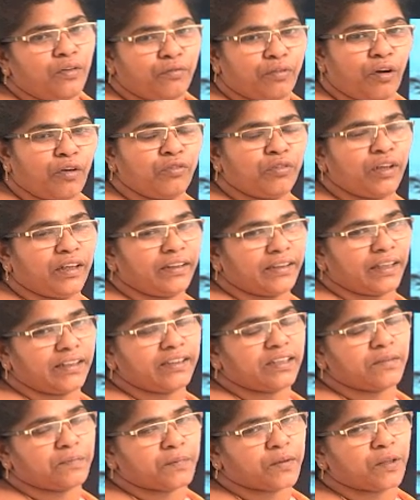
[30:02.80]
founded
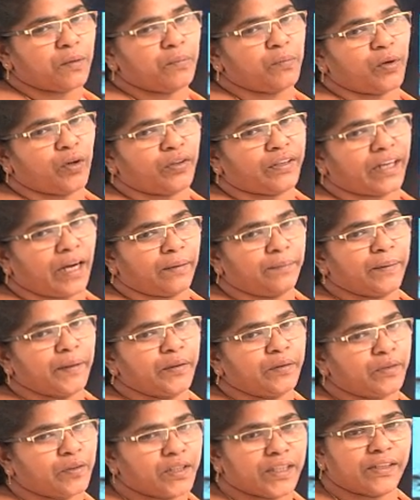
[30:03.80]
that gypsum board can be
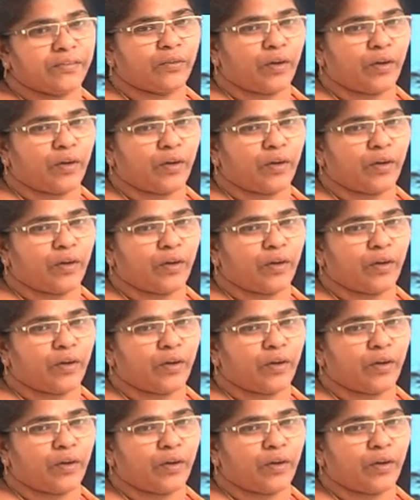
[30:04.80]
used in